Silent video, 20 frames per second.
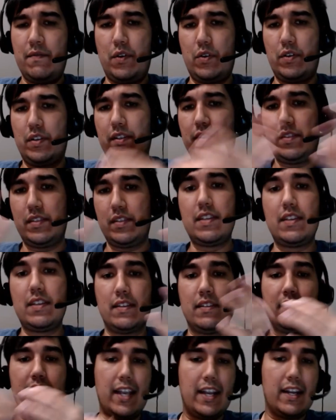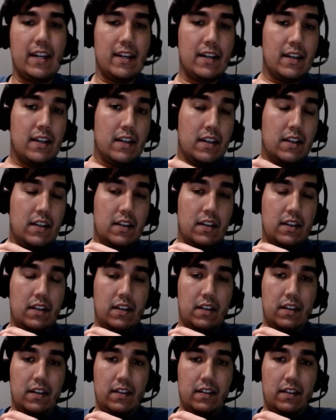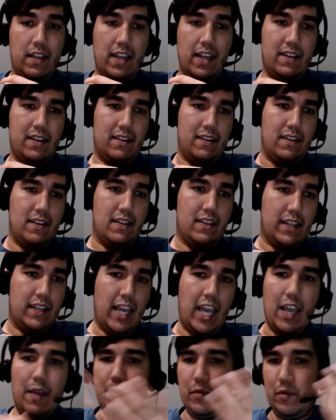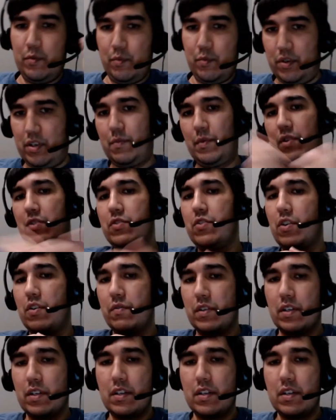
to see this data, then the game's pretty much over.